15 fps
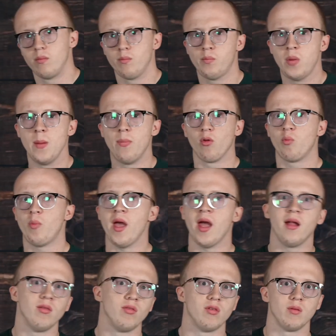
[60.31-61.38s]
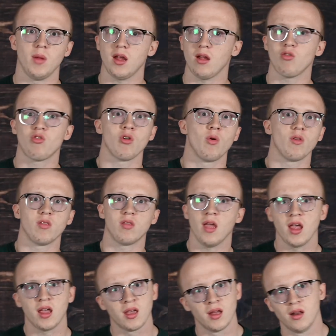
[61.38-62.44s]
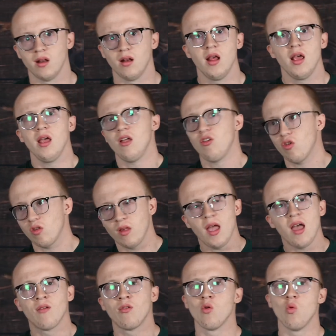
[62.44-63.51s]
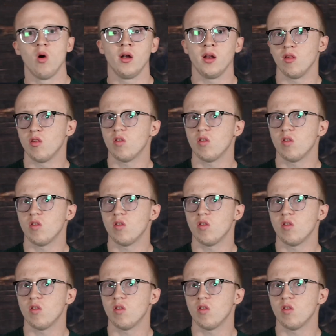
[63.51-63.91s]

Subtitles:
people's beds and making sure it wasn't taken. And it's just everyone is